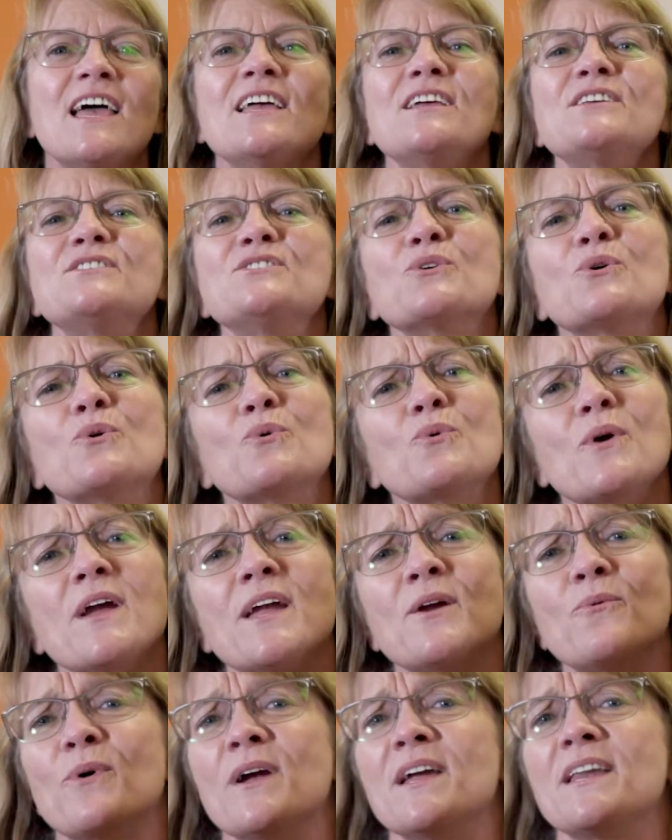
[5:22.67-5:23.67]
is a
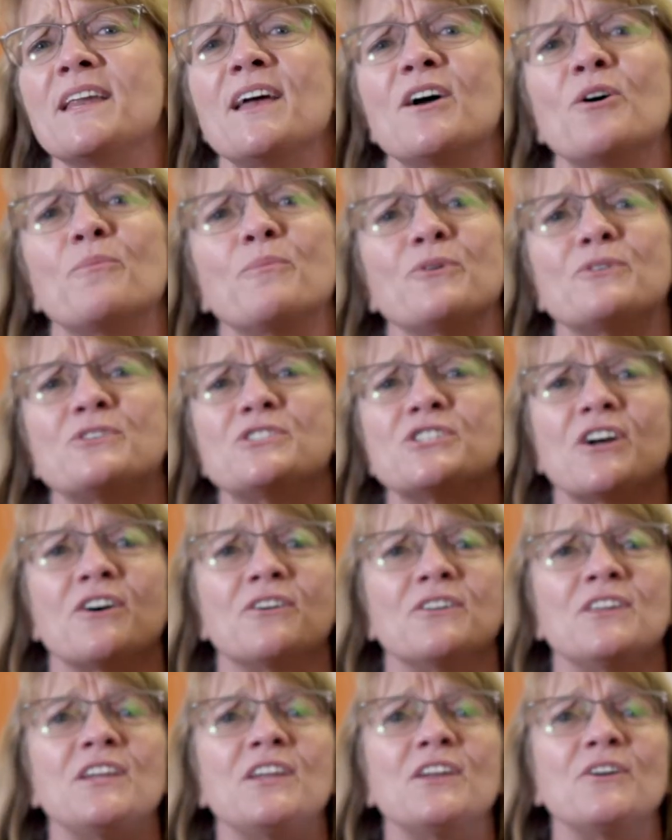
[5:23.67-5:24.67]
great way to help your
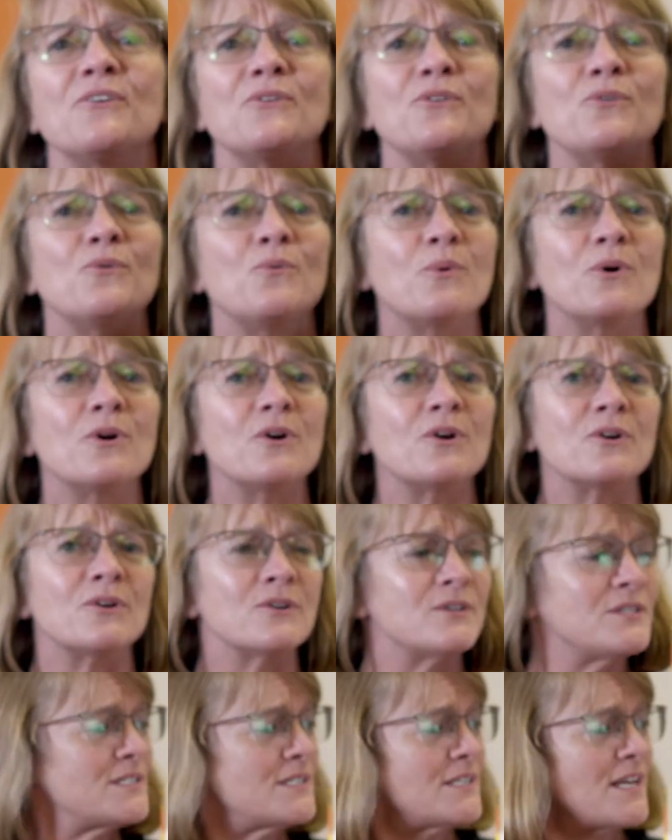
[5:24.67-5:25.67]
child hear new
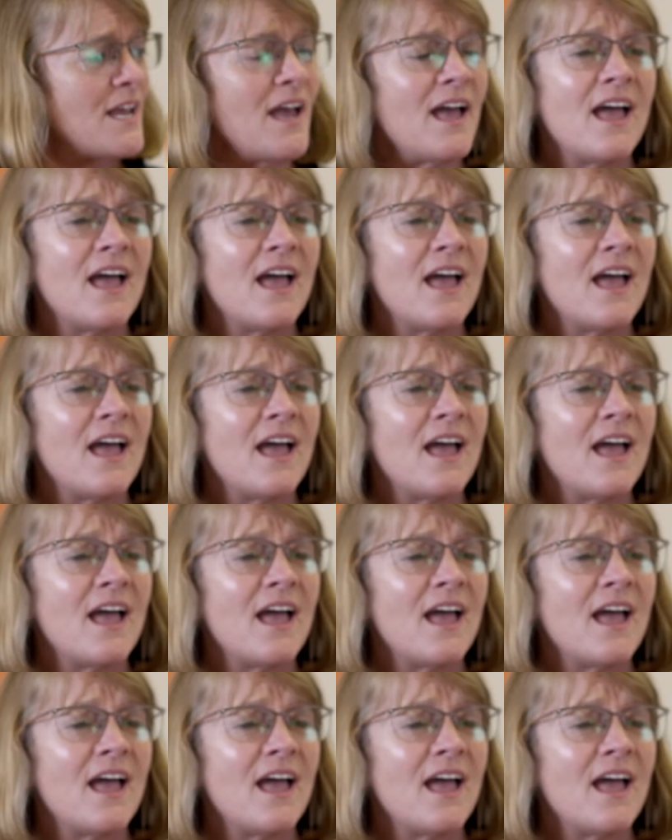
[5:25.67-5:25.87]
words.